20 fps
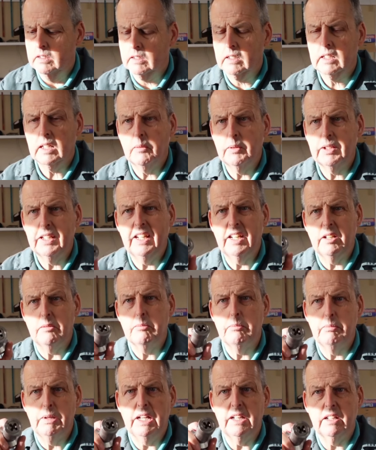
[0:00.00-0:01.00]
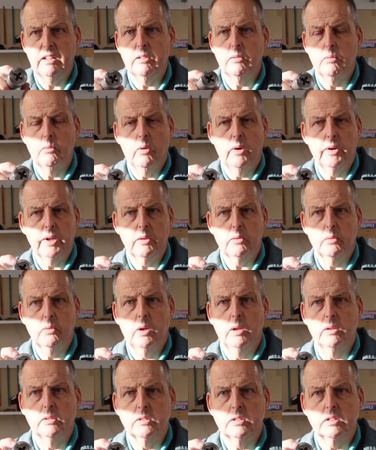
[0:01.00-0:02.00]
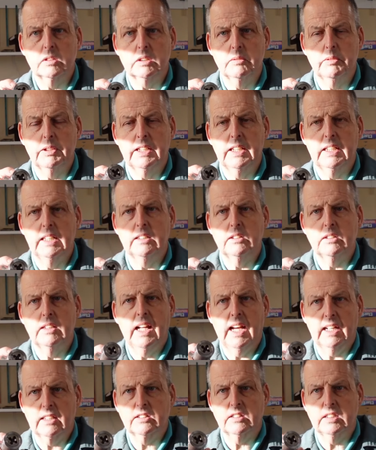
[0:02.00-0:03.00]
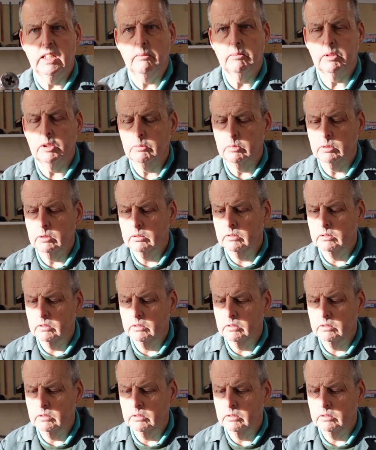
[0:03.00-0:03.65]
Can we get it better than what it was? Can we get it acceptable?